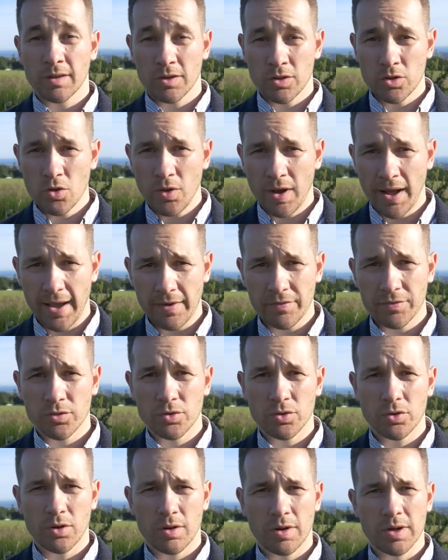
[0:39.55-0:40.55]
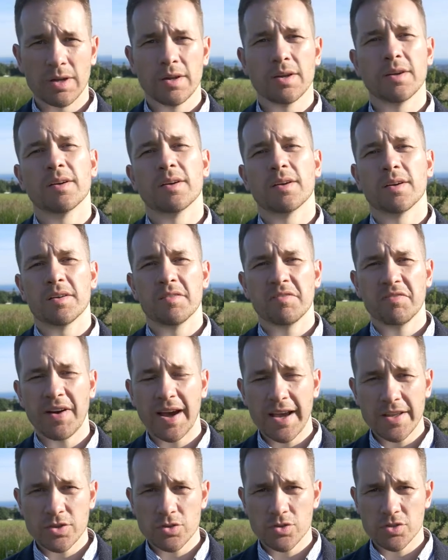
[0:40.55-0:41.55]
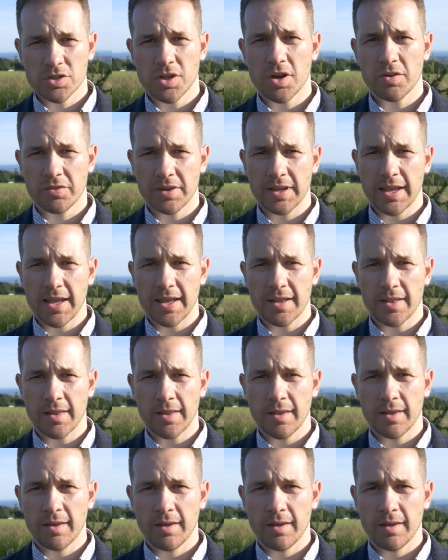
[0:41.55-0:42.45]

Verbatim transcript: you have to find yourself again.